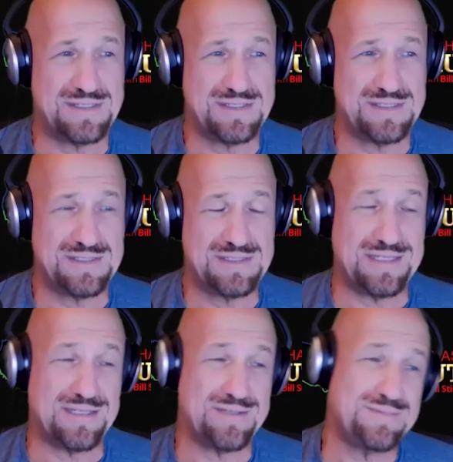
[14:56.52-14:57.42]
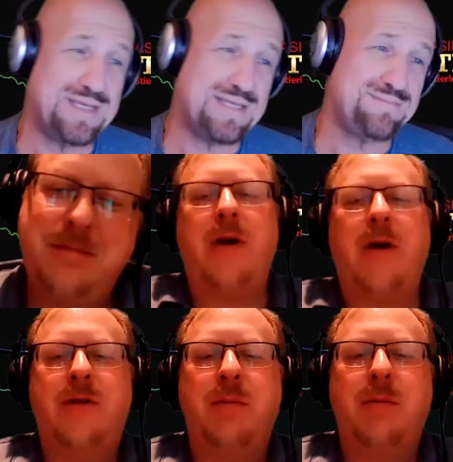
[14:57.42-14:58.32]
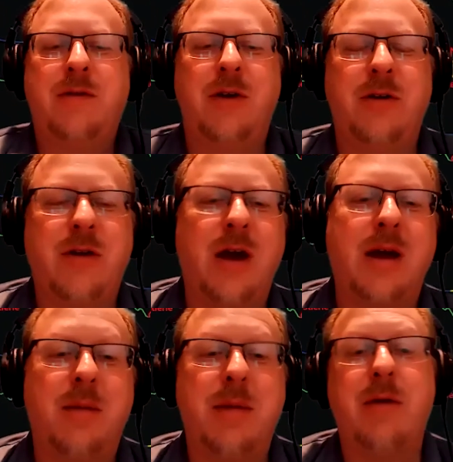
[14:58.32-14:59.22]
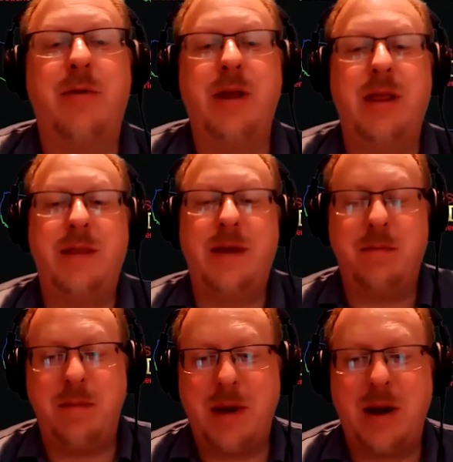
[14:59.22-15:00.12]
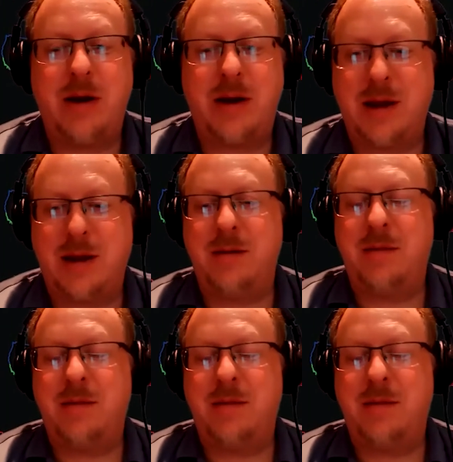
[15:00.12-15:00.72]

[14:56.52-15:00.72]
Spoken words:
Well, so this is very interesting, Bill. So you're talking about really the American